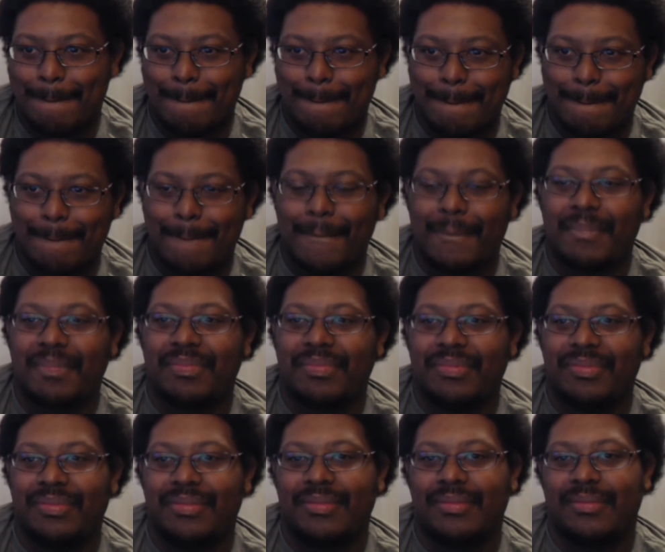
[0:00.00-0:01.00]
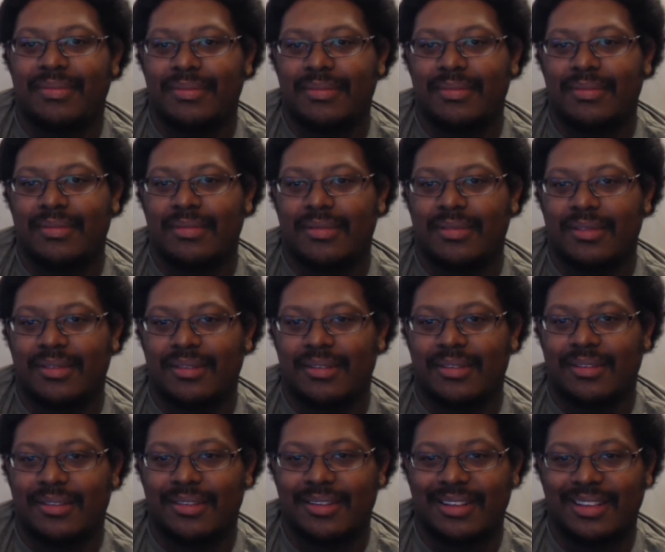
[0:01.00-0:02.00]

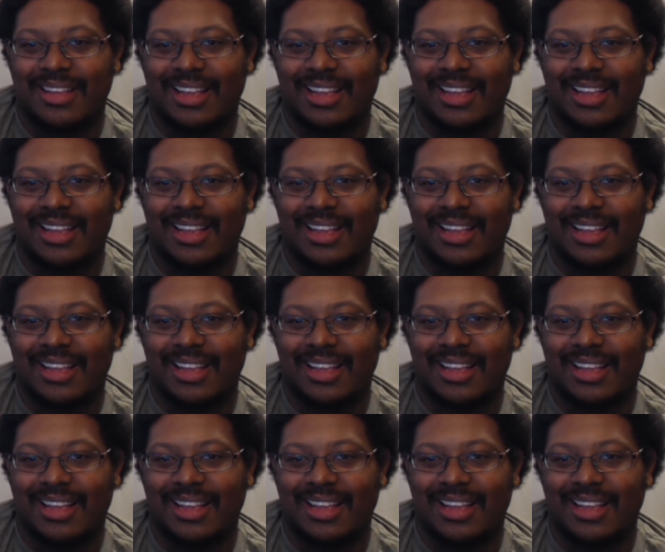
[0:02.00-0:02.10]
(not speaking)